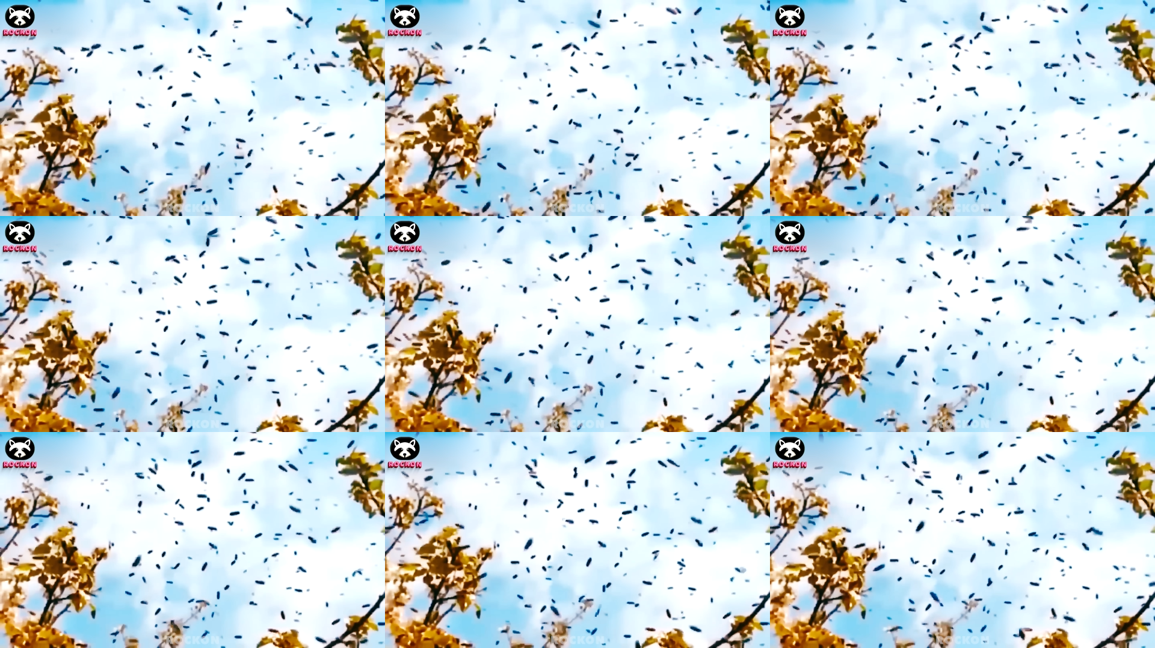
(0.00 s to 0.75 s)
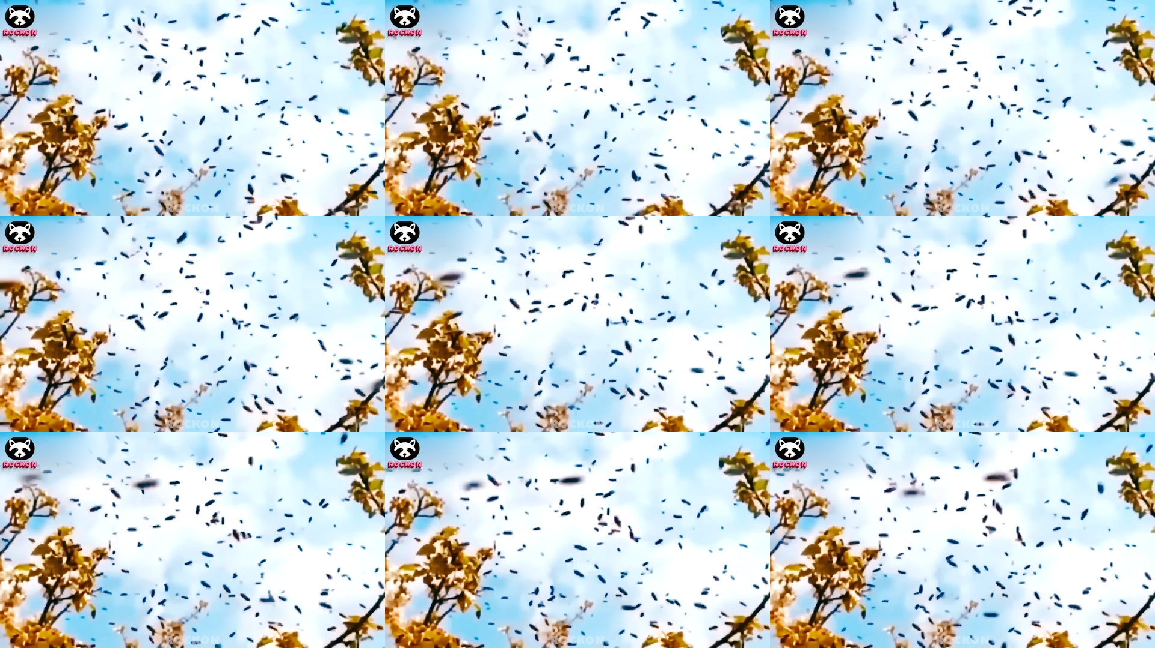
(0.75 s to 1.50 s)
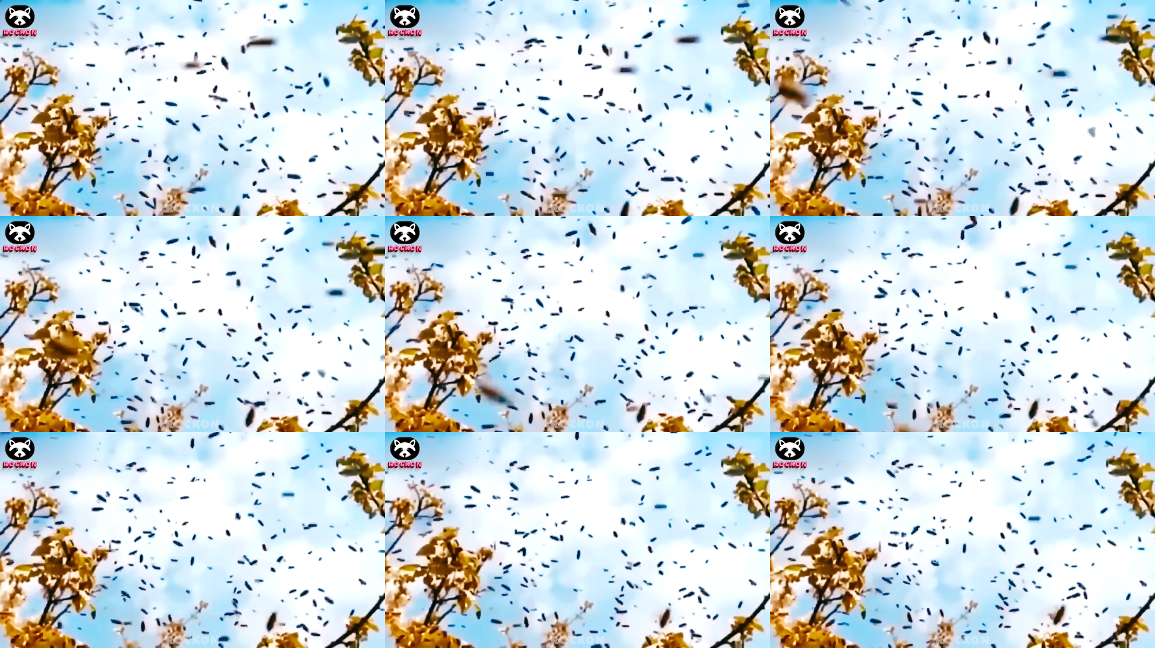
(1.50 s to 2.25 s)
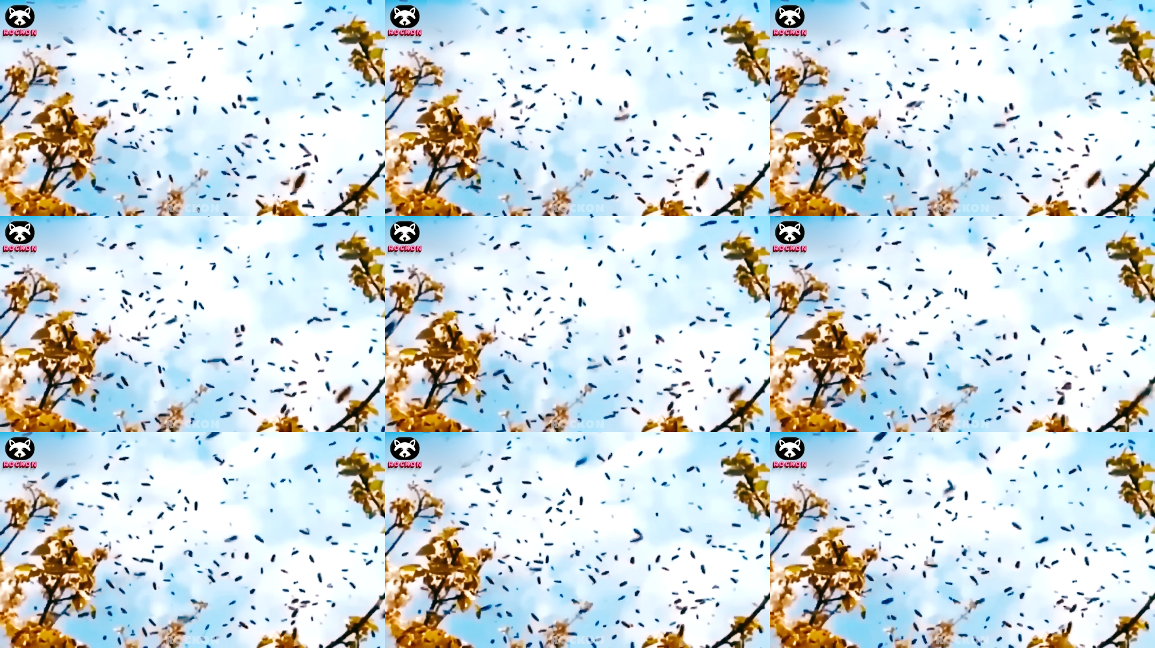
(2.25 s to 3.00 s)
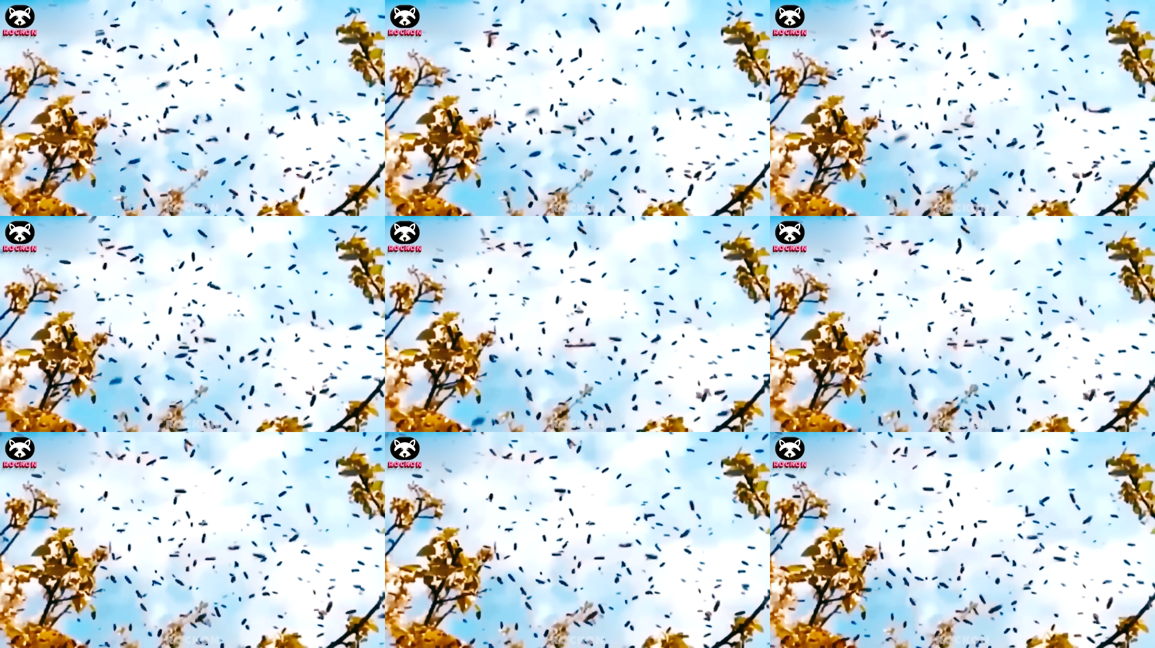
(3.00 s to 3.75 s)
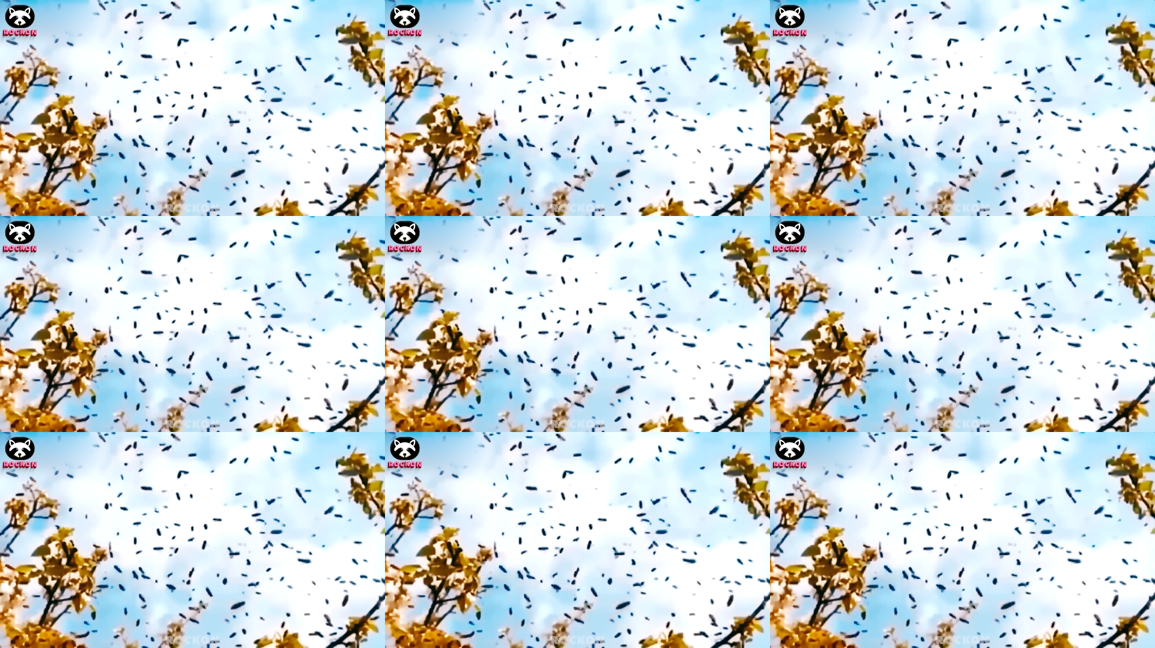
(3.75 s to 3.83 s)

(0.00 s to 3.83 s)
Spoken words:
(no speaker visible)